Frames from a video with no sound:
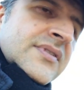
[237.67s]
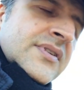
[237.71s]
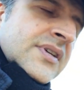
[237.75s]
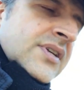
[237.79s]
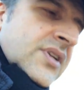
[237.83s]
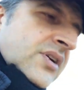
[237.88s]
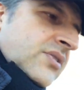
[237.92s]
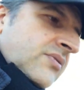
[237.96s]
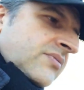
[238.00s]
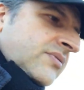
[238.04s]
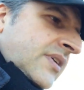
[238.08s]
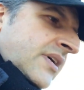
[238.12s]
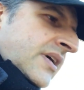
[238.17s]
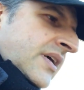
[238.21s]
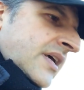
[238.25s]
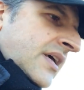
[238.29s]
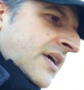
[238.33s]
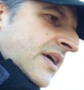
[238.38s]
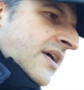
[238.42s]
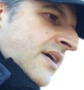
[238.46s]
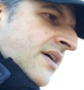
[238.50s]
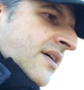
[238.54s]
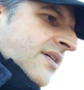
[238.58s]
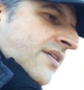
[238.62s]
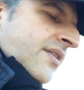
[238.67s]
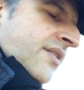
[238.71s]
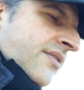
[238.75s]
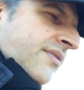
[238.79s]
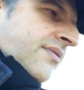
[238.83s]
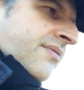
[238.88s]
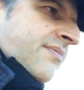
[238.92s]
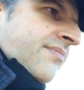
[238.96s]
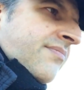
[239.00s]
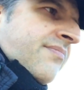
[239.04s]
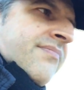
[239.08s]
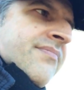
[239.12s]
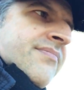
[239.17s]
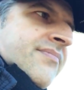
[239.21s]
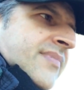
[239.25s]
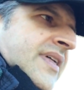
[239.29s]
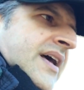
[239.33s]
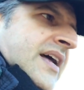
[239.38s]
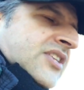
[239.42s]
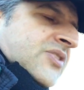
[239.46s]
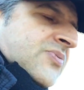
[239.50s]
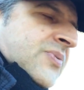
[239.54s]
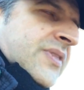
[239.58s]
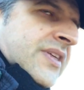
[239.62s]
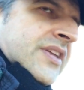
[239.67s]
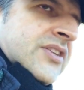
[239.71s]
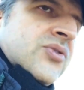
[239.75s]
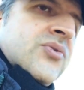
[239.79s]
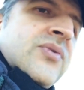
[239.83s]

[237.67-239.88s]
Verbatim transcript: you know, that's what they